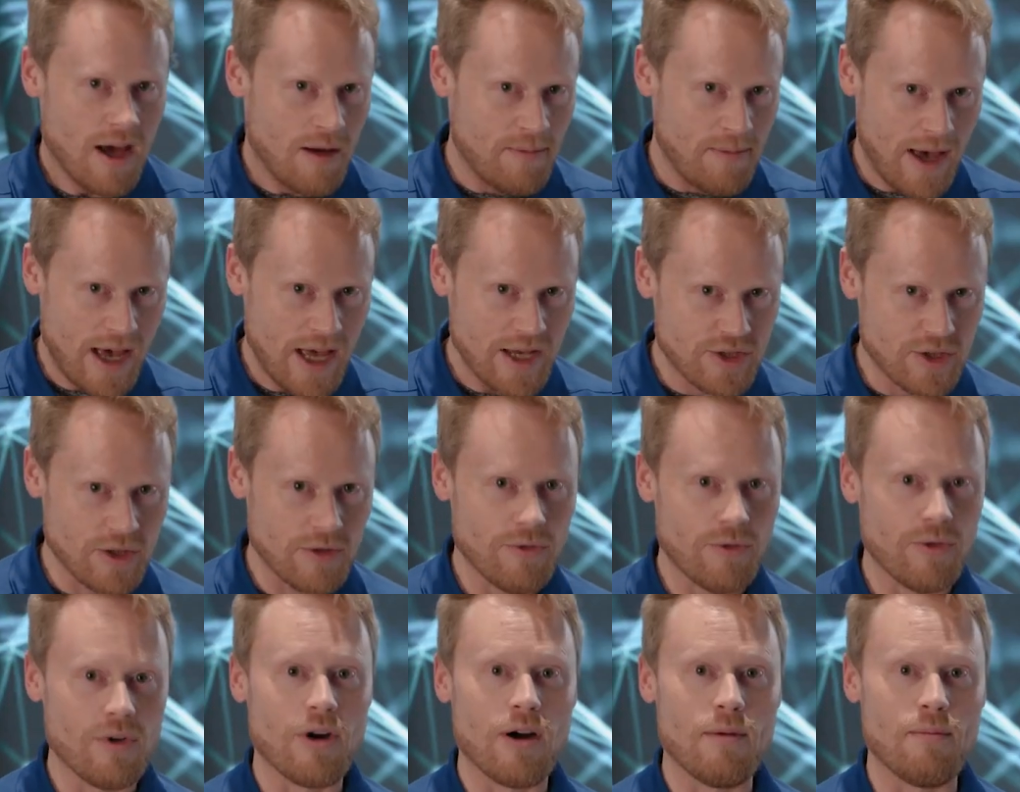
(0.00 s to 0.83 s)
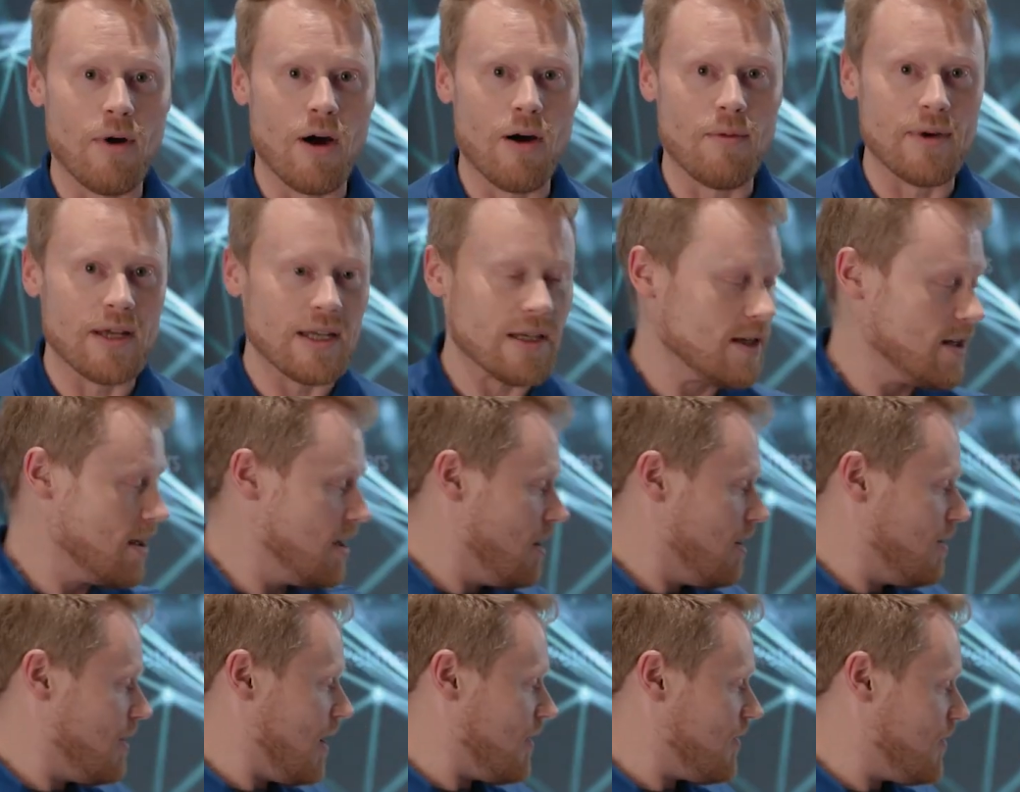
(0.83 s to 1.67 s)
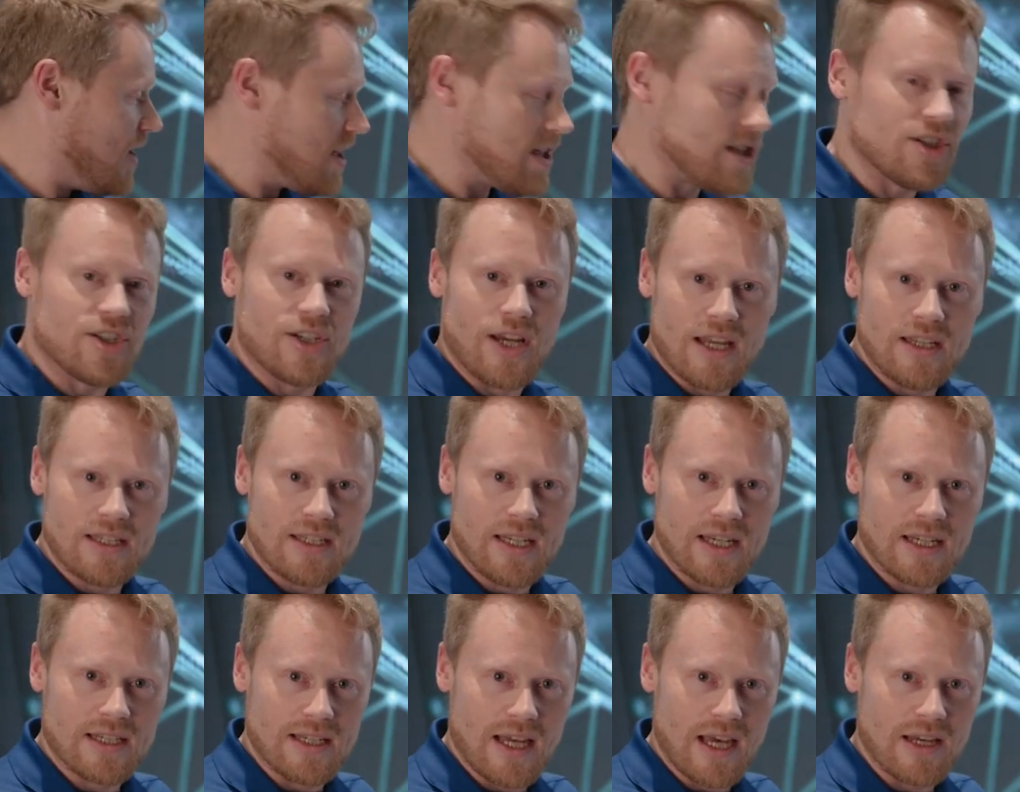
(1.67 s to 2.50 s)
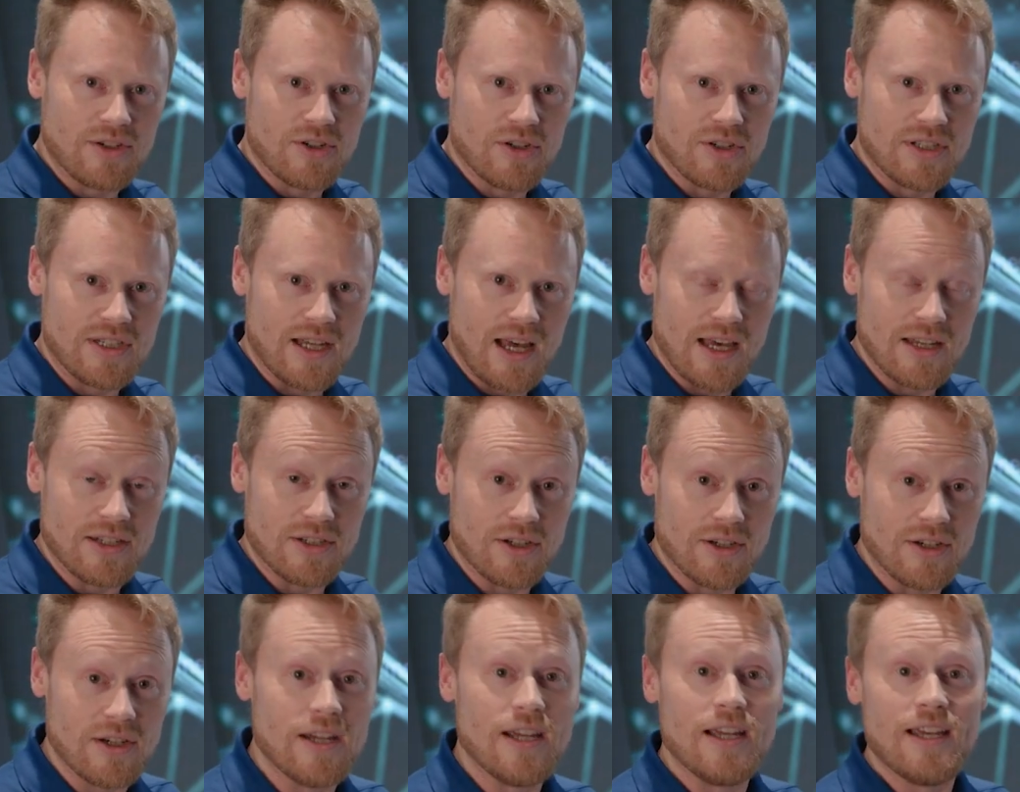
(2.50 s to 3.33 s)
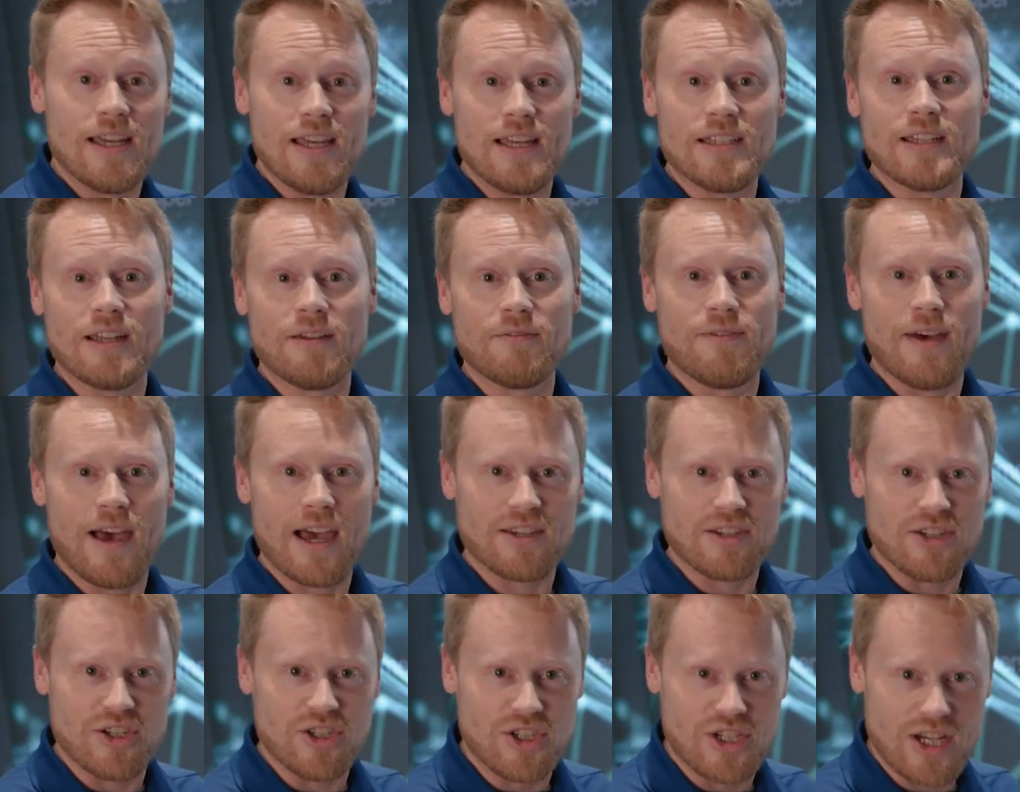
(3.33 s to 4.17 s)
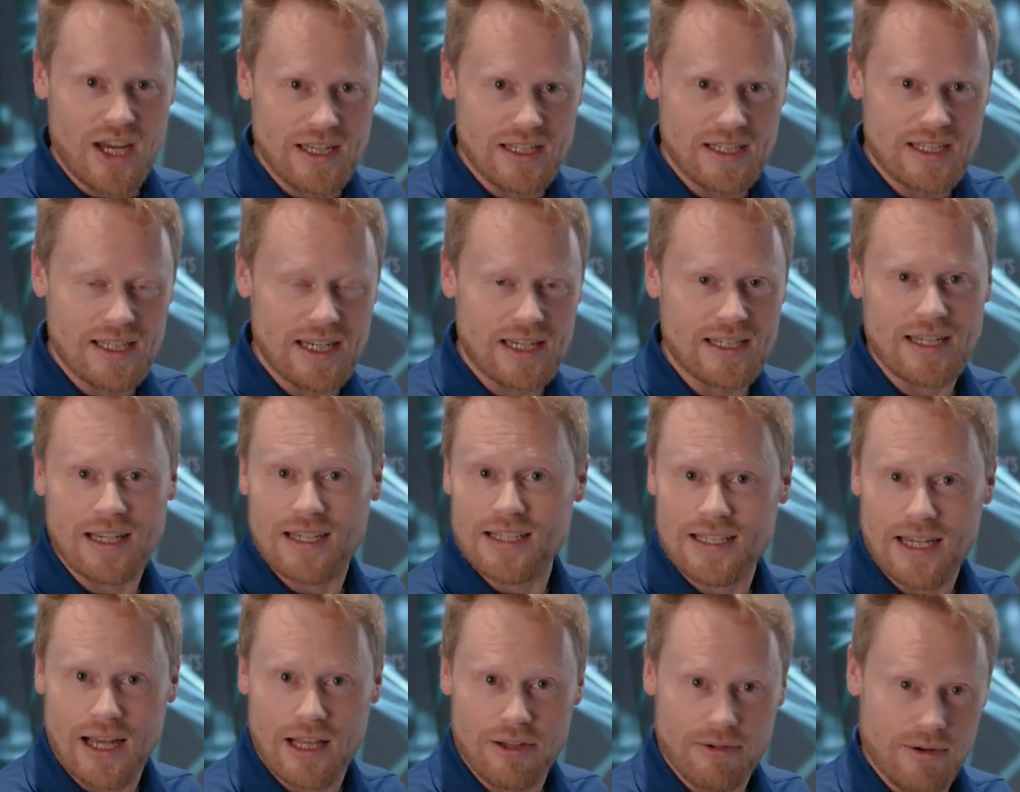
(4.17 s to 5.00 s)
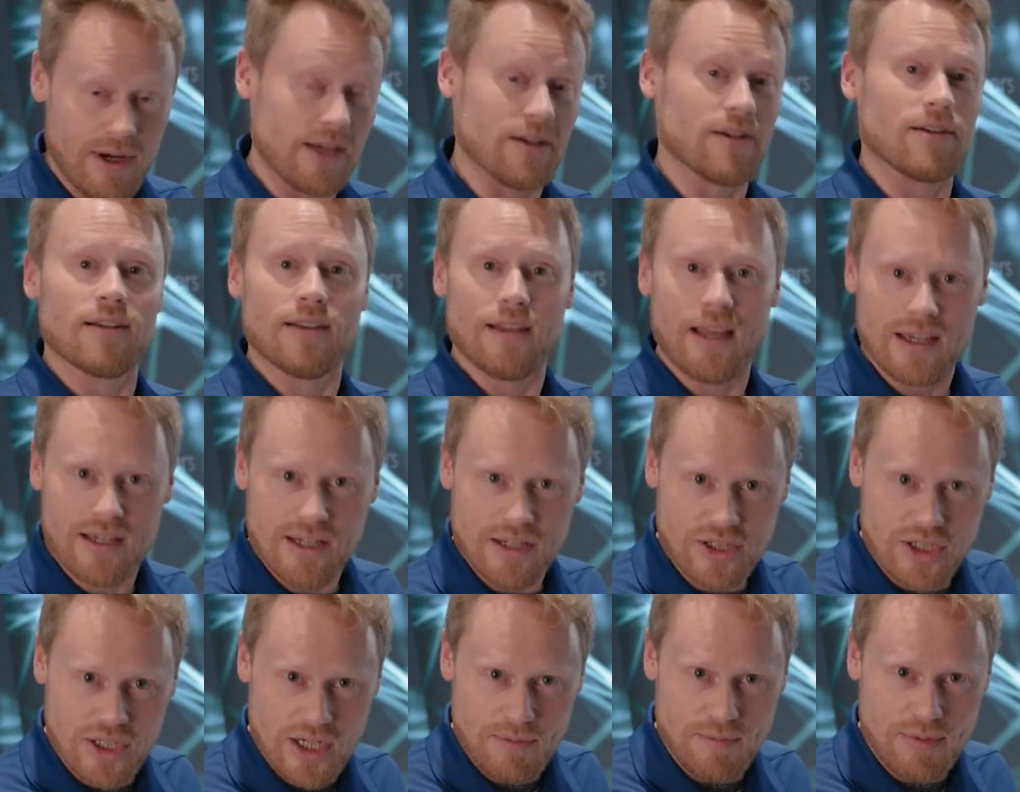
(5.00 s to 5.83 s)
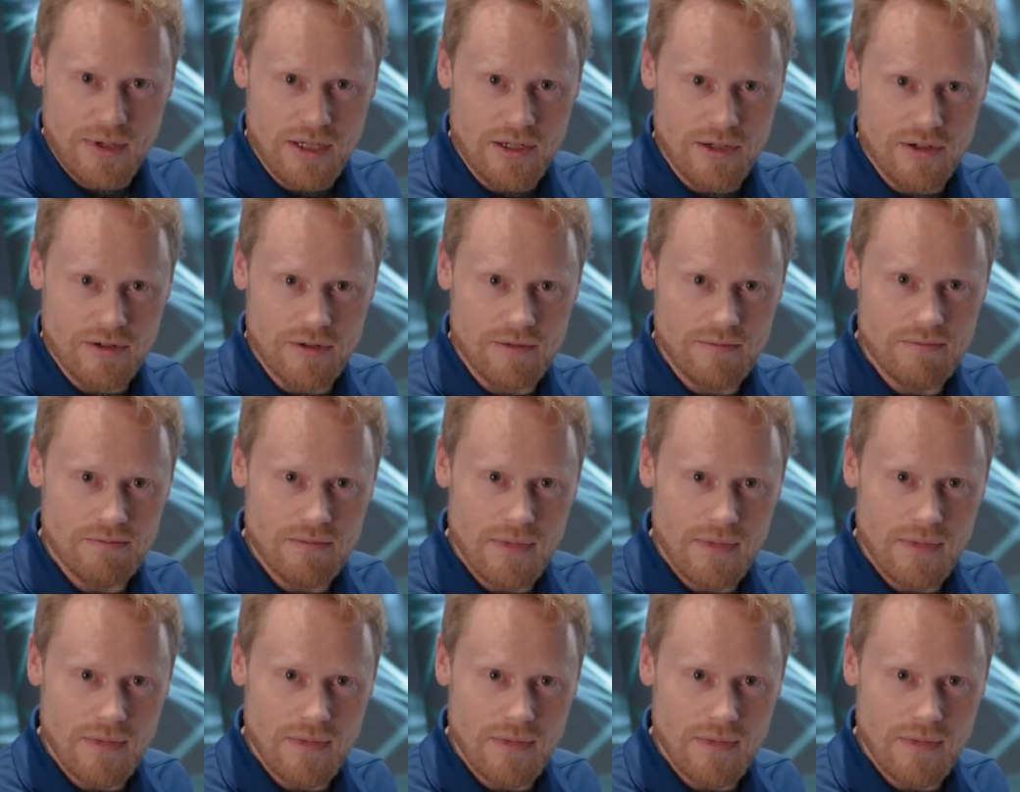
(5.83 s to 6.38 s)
Imagine for a moment that this Gen 6 exerciser is in fact a Gen 6 accelerator, like a GPU,